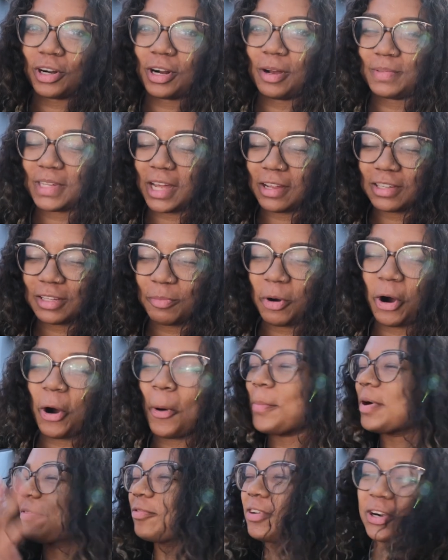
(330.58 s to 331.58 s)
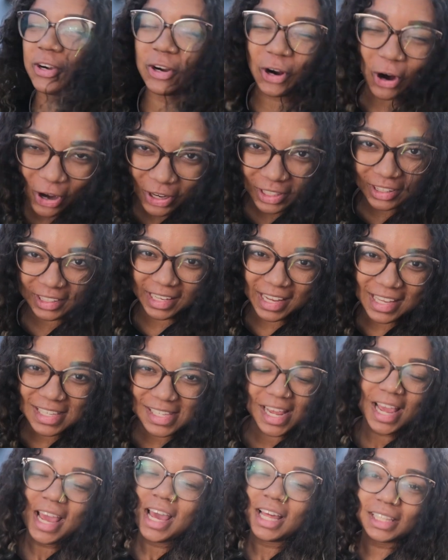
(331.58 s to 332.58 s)
it comes out tomorrow. But
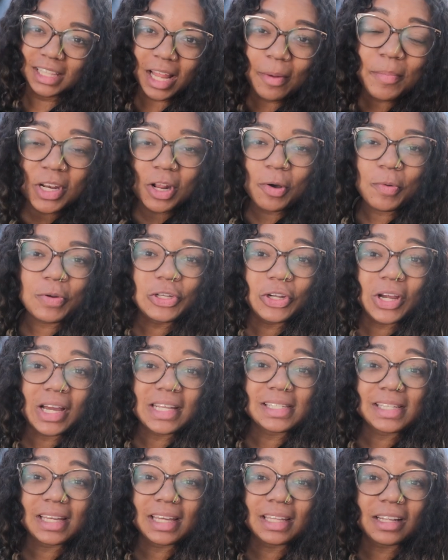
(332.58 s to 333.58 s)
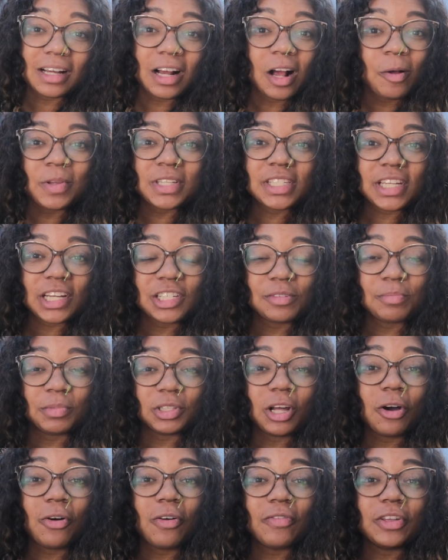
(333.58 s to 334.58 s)
regardless, let me know what you guys think in the comment section
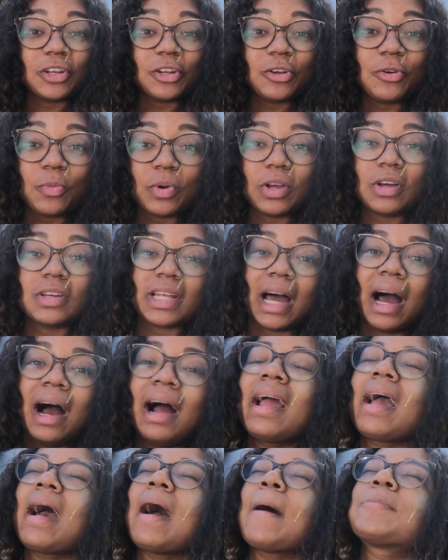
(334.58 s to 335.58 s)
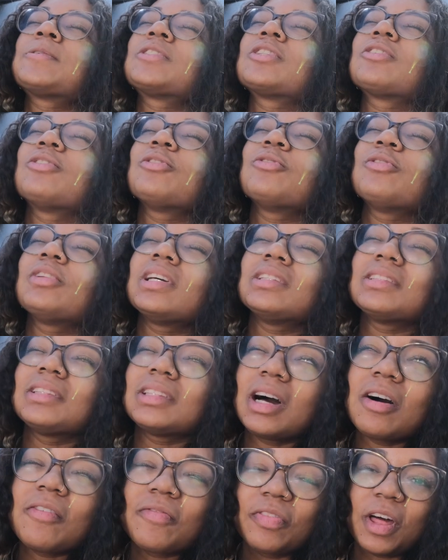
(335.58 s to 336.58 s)
below of the new wheels. I absolutely
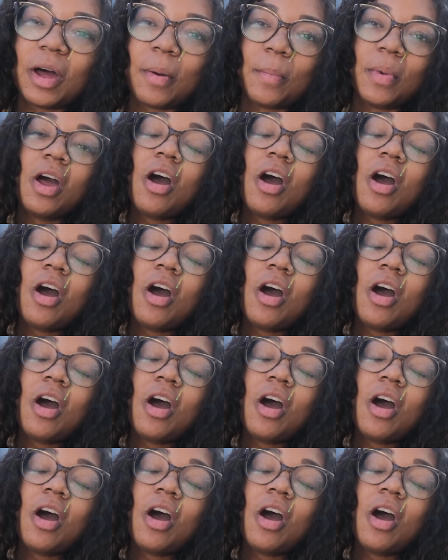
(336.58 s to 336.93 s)
love them.